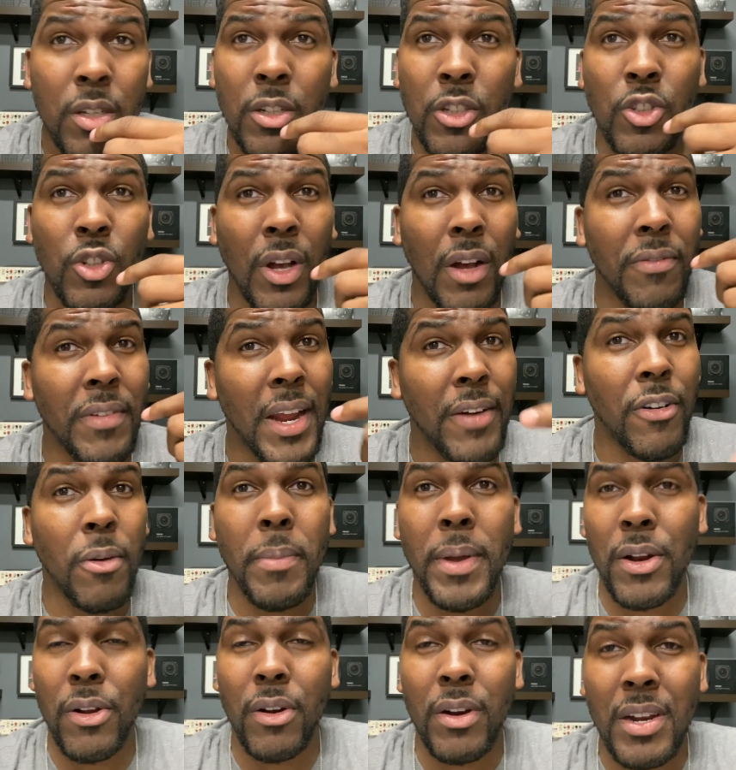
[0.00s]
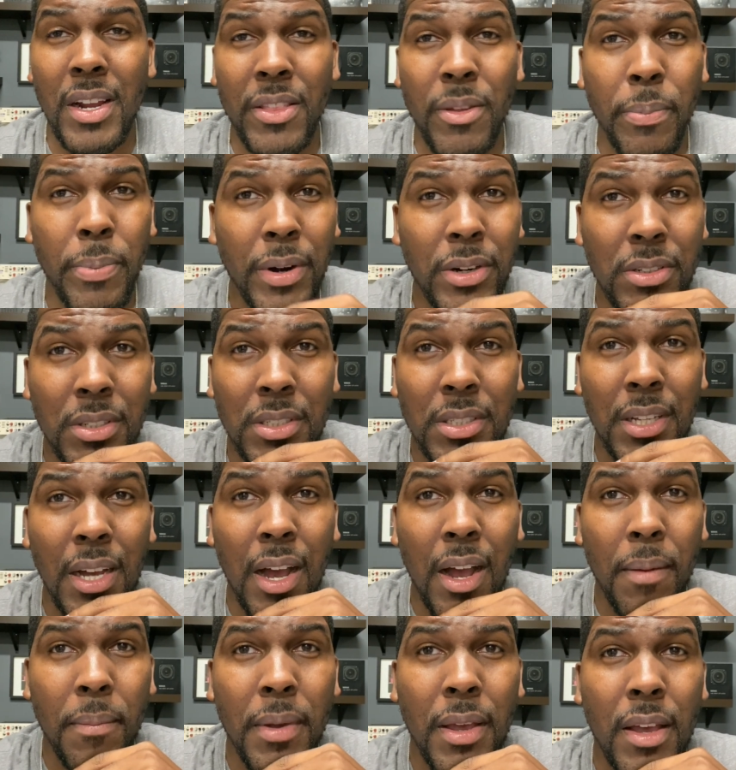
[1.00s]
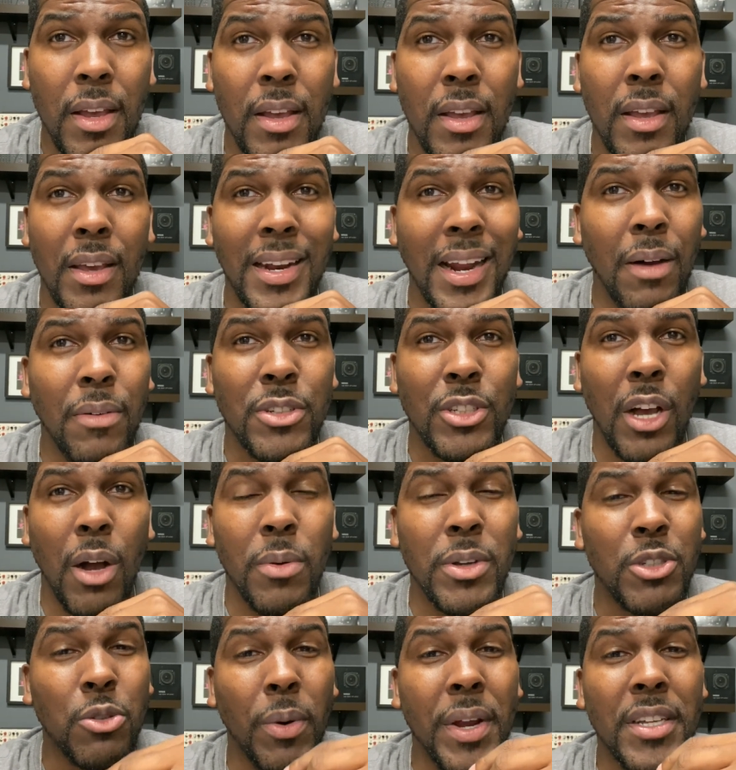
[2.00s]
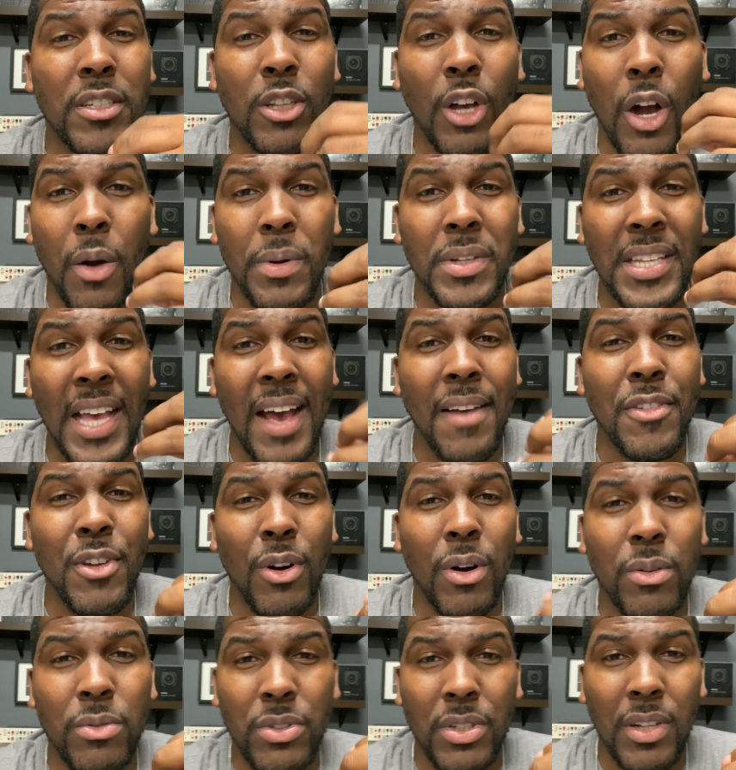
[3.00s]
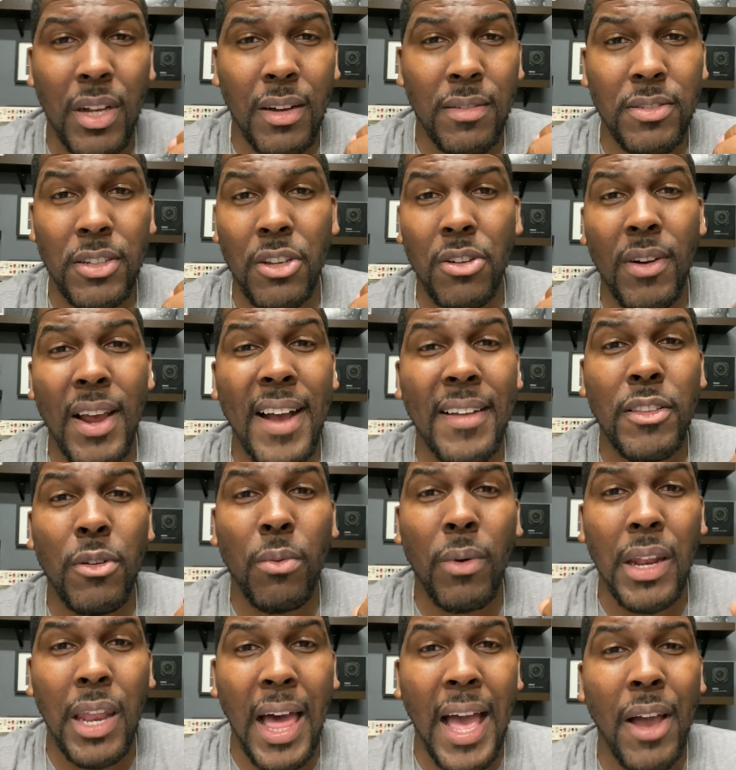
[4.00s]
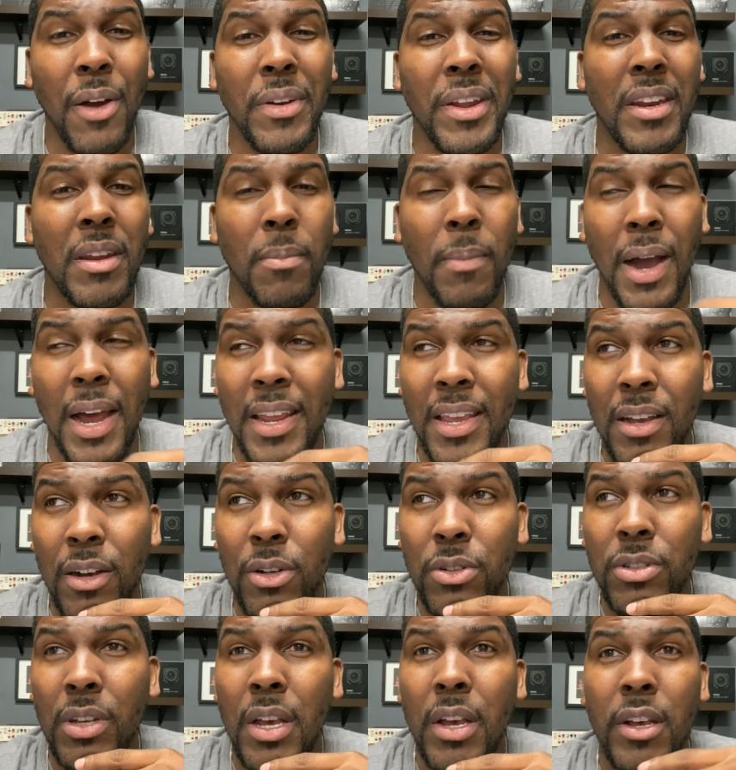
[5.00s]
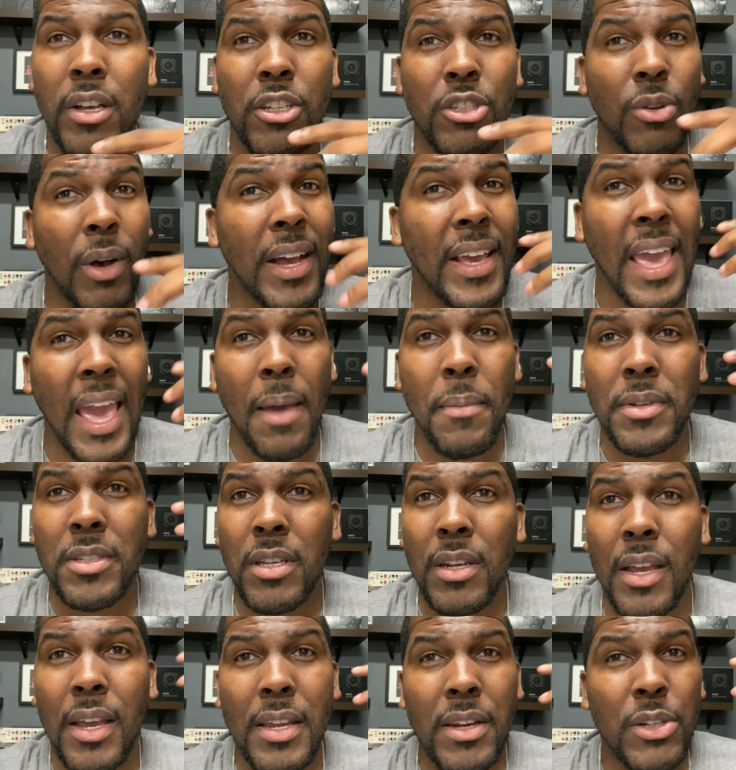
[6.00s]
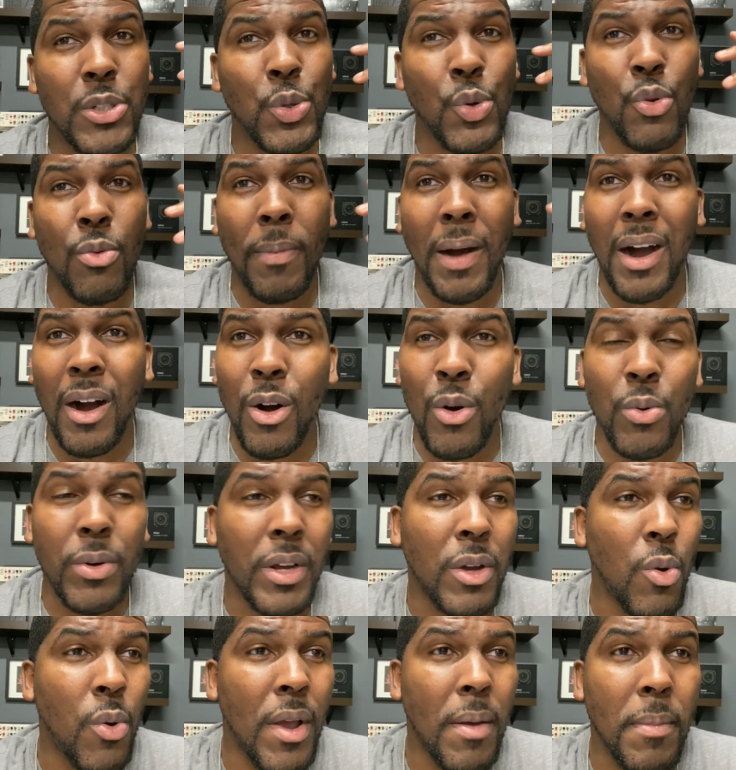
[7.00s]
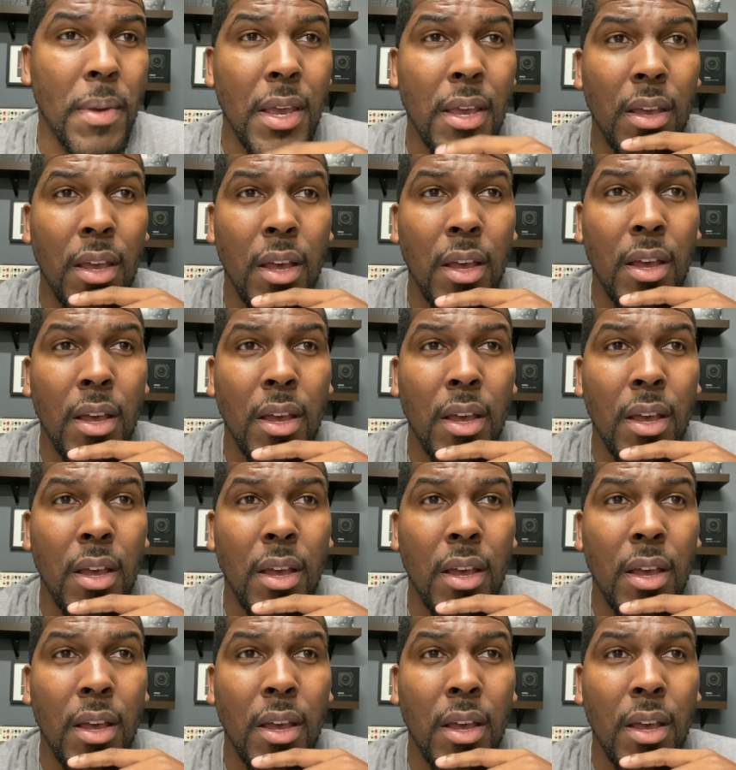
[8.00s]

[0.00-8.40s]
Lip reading: So I've never been on another person's time. And I was always raised to always have your own stuff so you don't have to rely on anybody else. So I came into the industry with my own equipment.